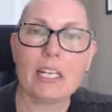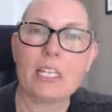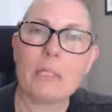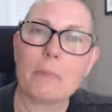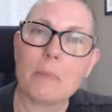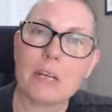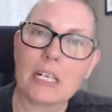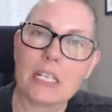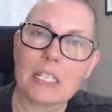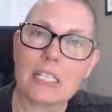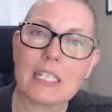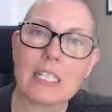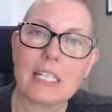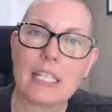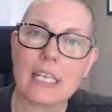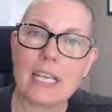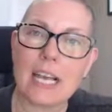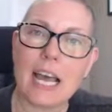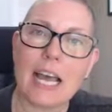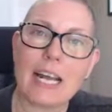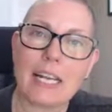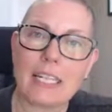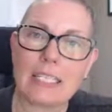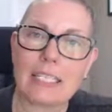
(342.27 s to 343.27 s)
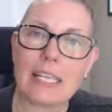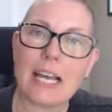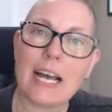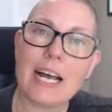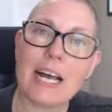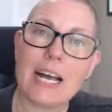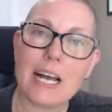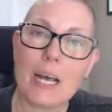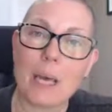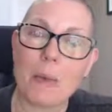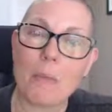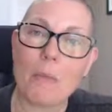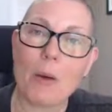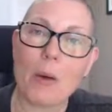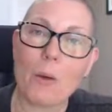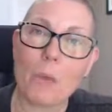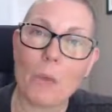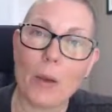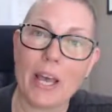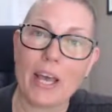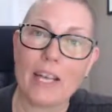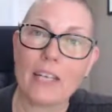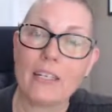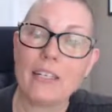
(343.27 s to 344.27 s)
Especially at a time
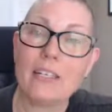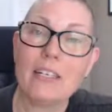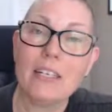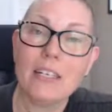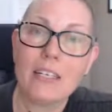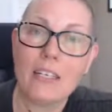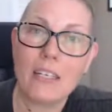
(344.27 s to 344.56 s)
when